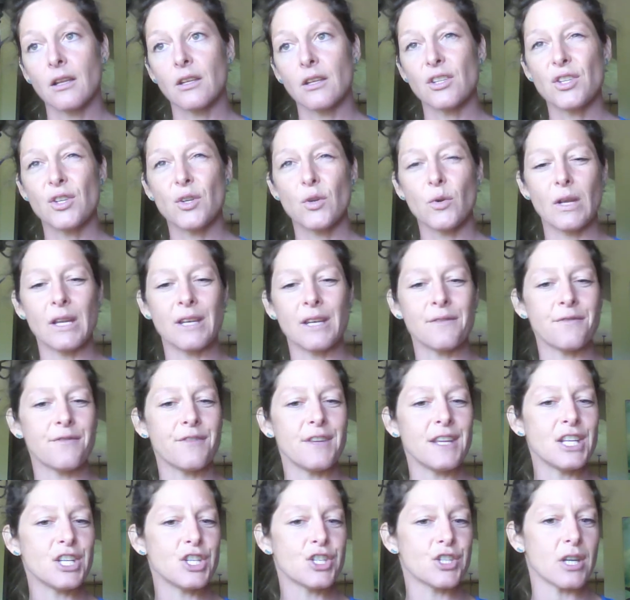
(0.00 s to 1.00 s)
you
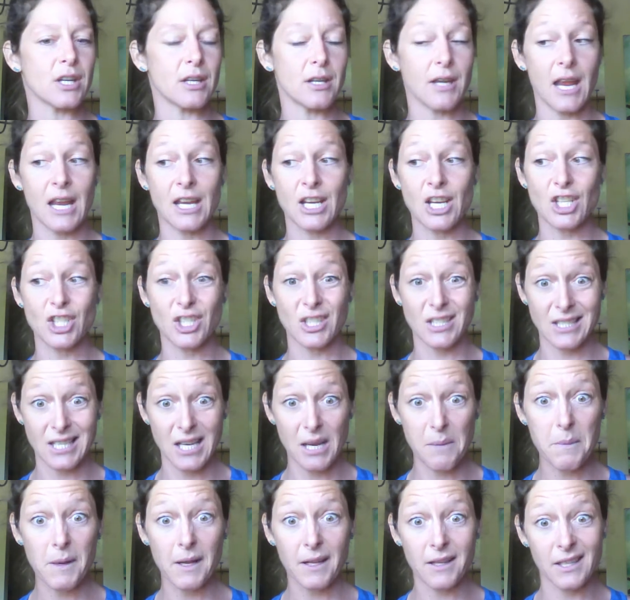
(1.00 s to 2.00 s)
envision, and it's
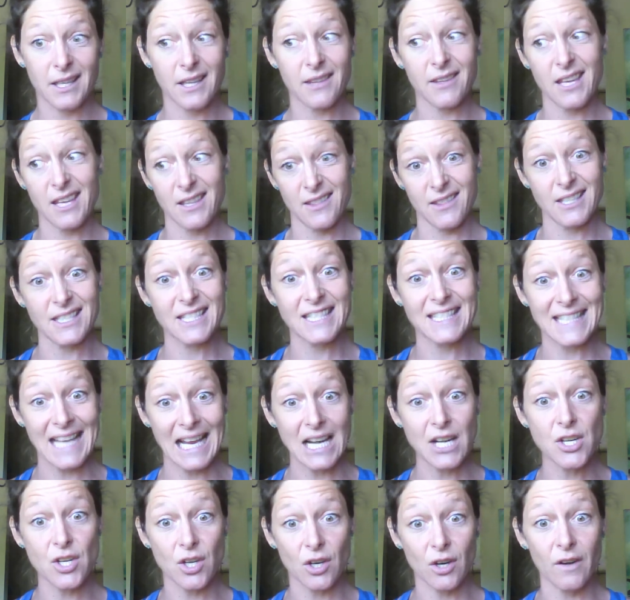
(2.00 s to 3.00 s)
typically in the
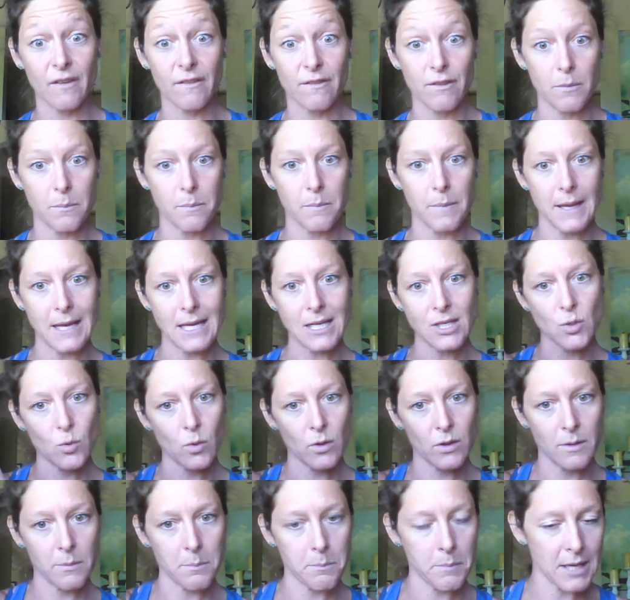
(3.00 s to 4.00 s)
center of the beach
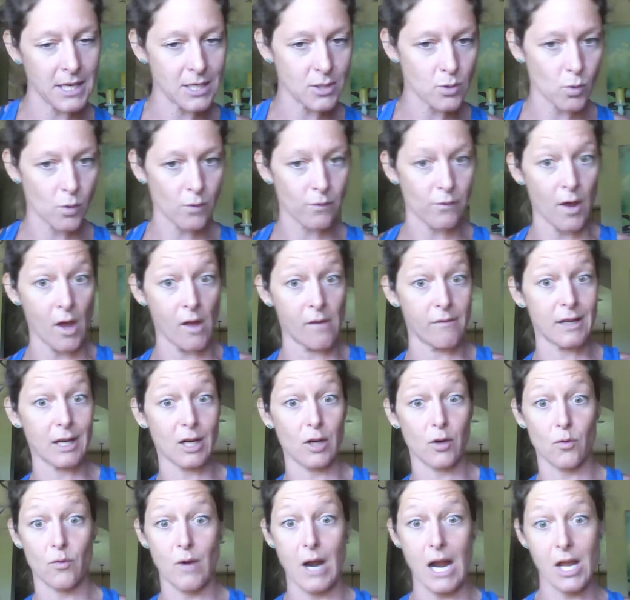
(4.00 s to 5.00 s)
with the beach revolving
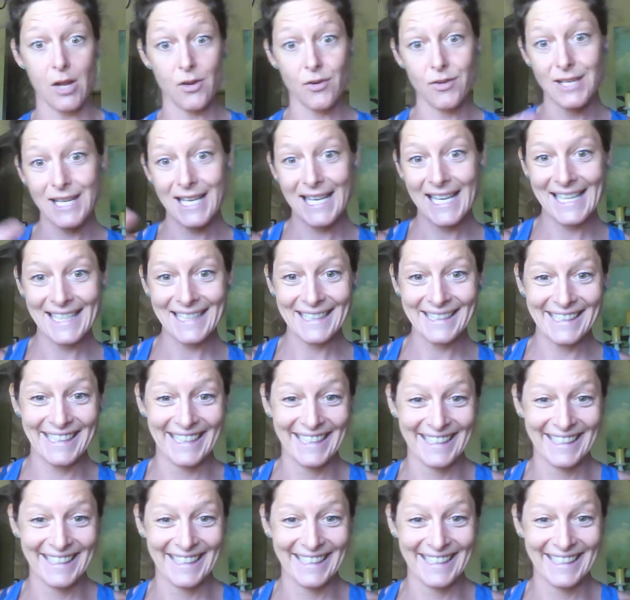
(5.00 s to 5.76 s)
around it.